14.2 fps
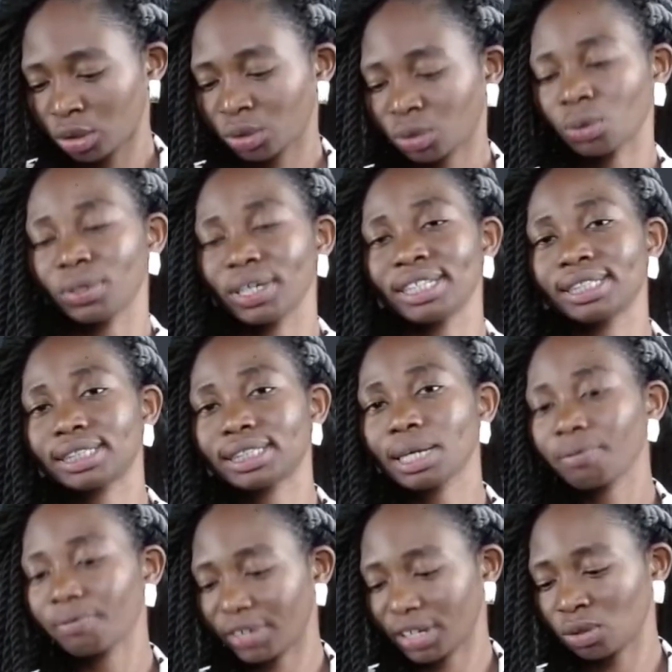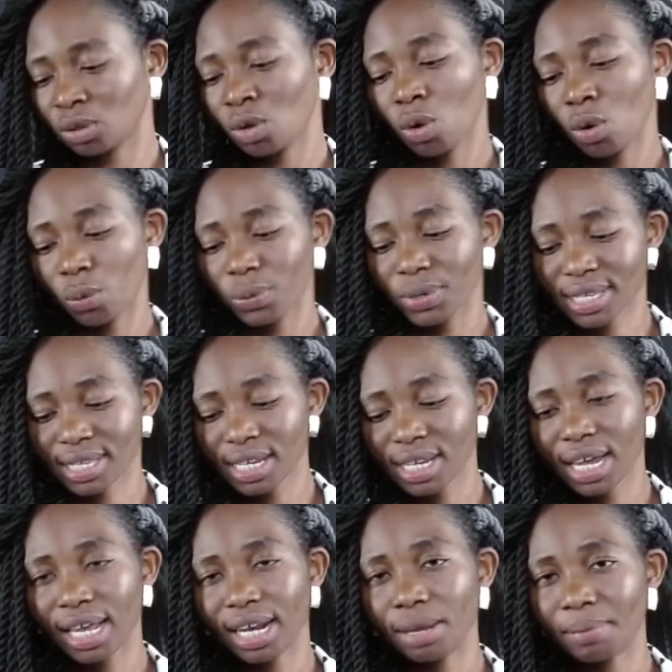So in the same vein, we
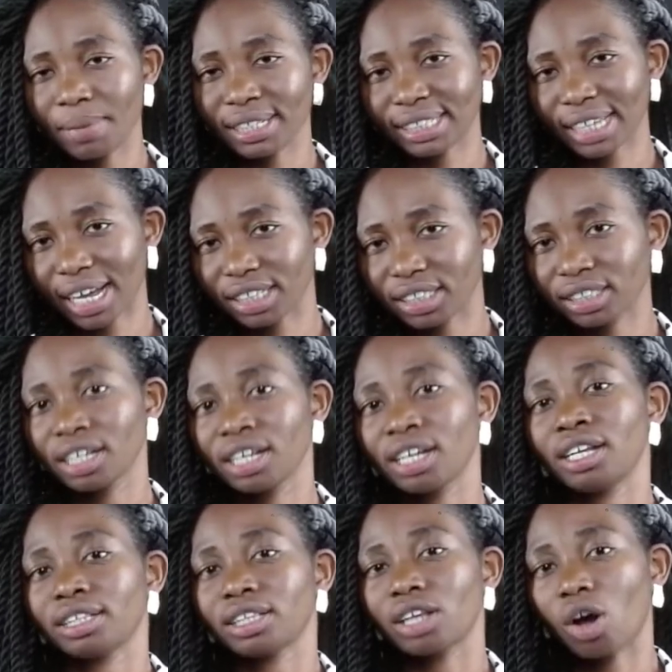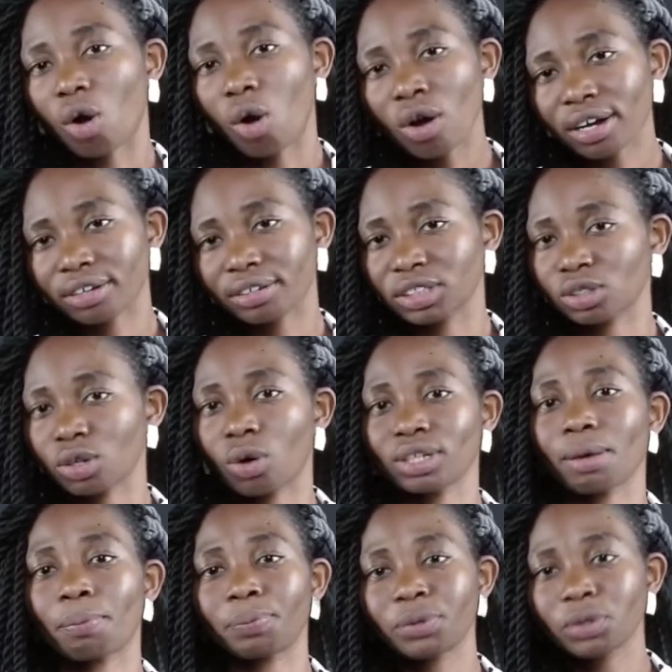see elements as the concrete or
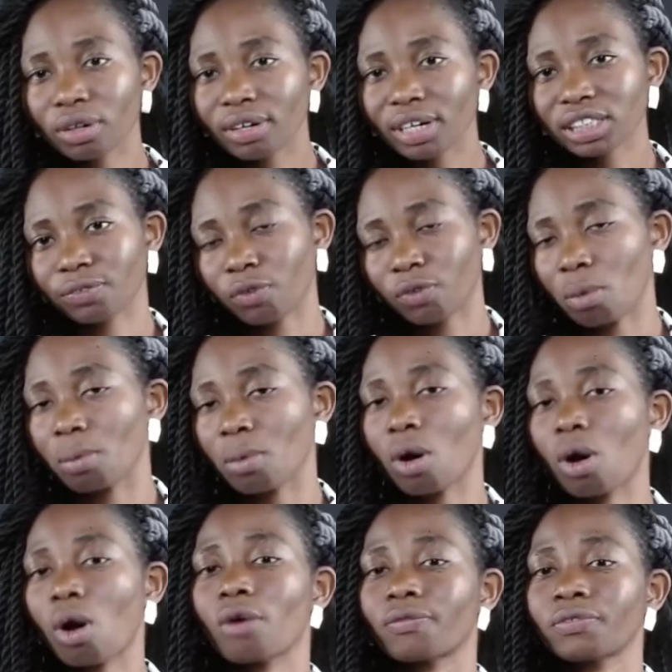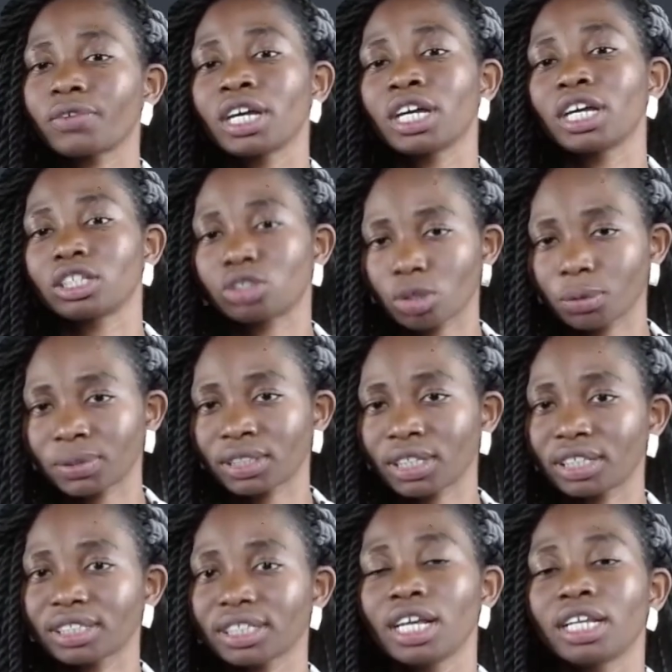the purest form of a
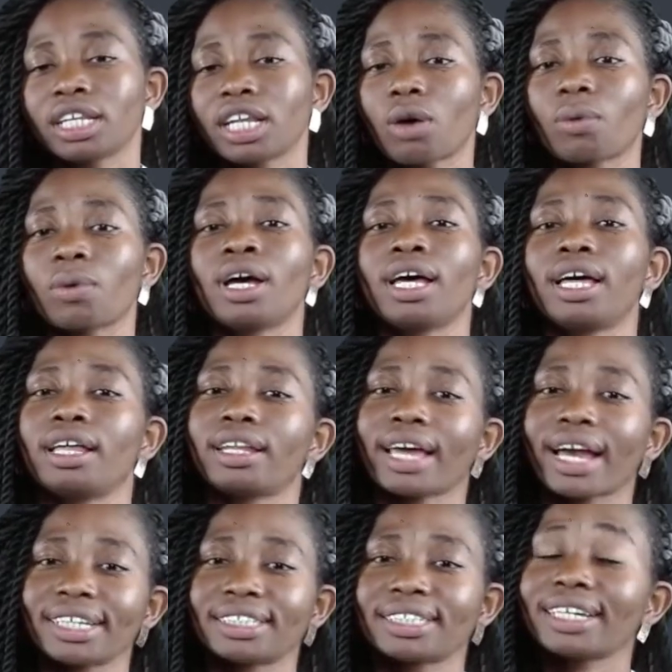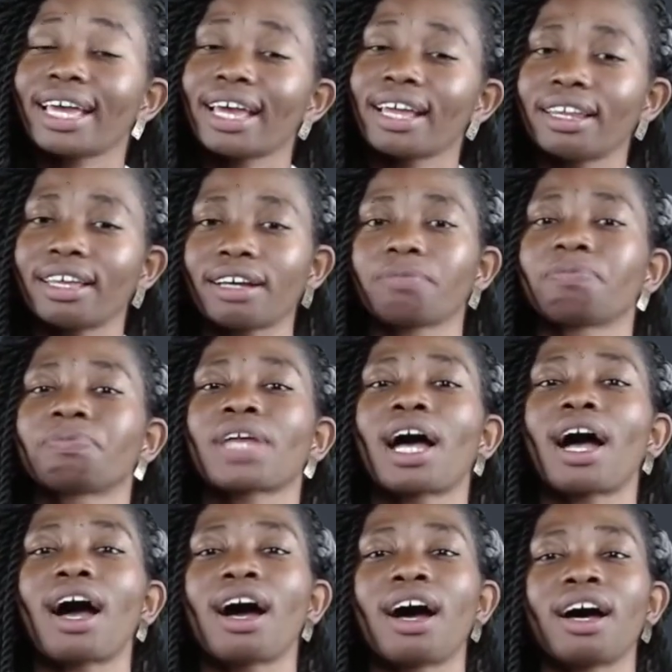substance. Now, Like I said earlier,
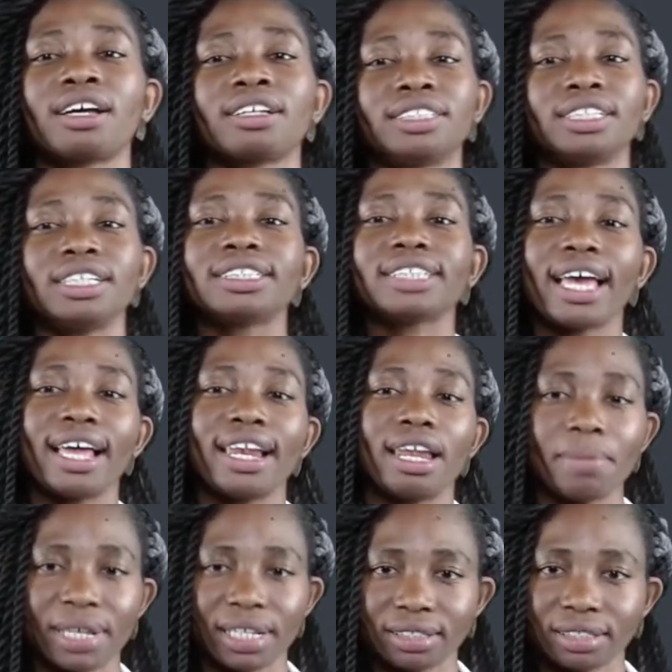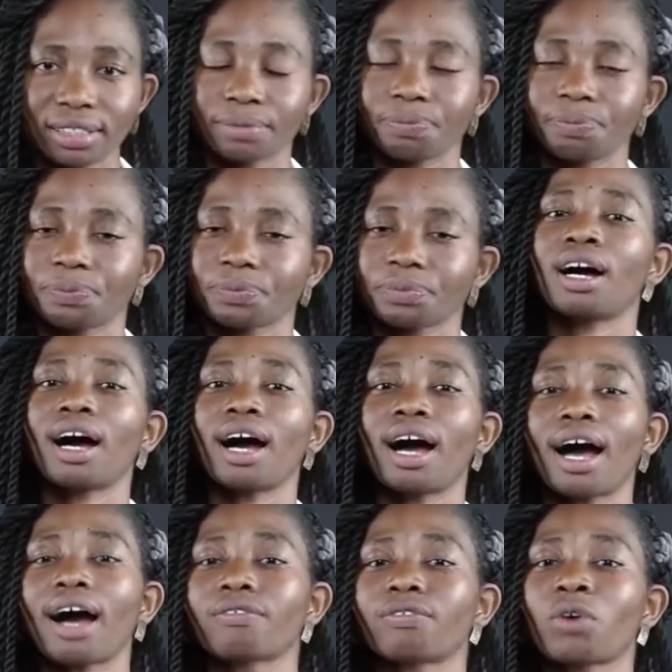these elements
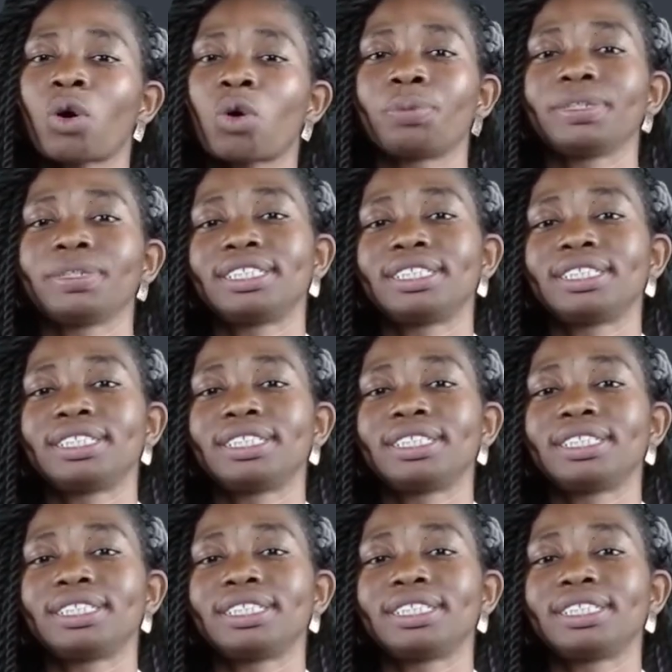have or could be